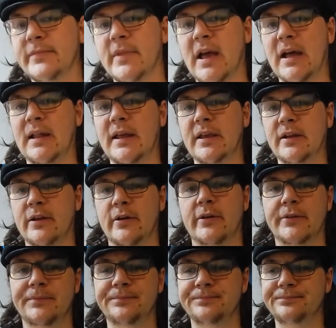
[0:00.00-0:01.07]
I'll let you
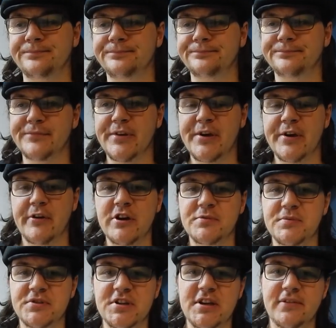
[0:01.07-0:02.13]
know
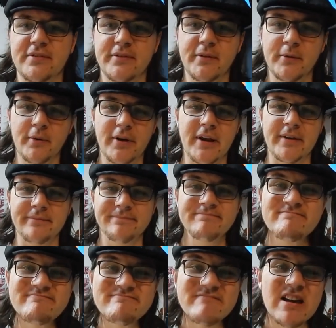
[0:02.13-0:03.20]
Christmas Eve, we won it.
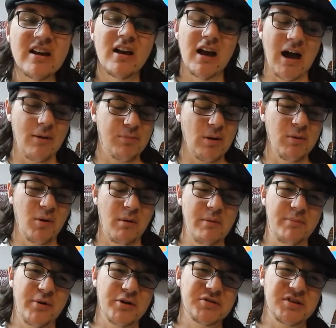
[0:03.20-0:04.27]
I probably
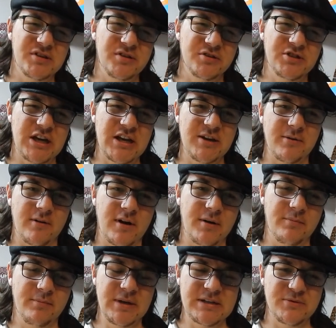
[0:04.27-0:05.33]
won't post it till
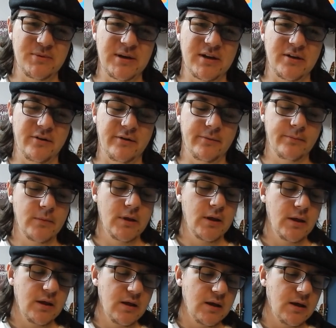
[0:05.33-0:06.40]
January, busy week and all.
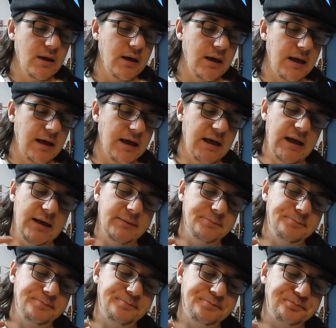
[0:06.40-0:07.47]

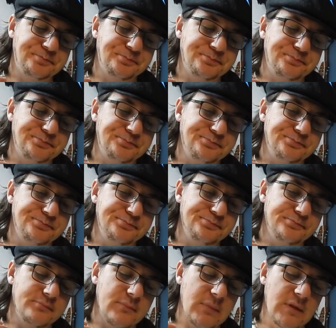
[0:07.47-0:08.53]
The
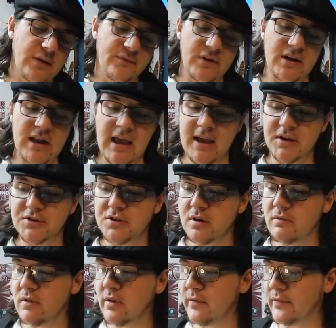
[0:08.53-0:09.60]
next
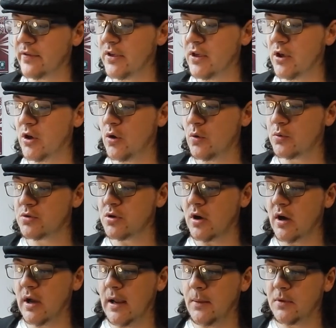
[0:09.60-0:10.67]
review
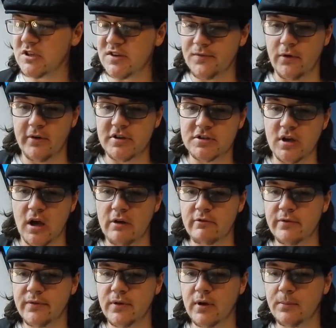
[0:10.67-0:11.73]
toy, which I've already started
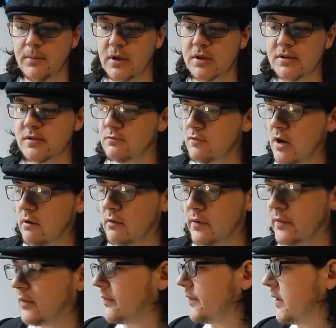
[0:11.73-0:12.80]
reviewing because it's a written
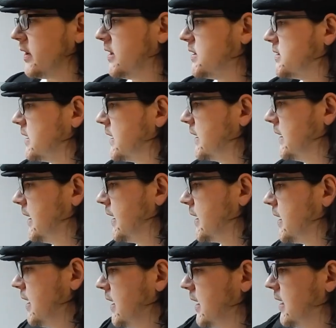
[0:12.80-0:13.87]
review for Easy Click,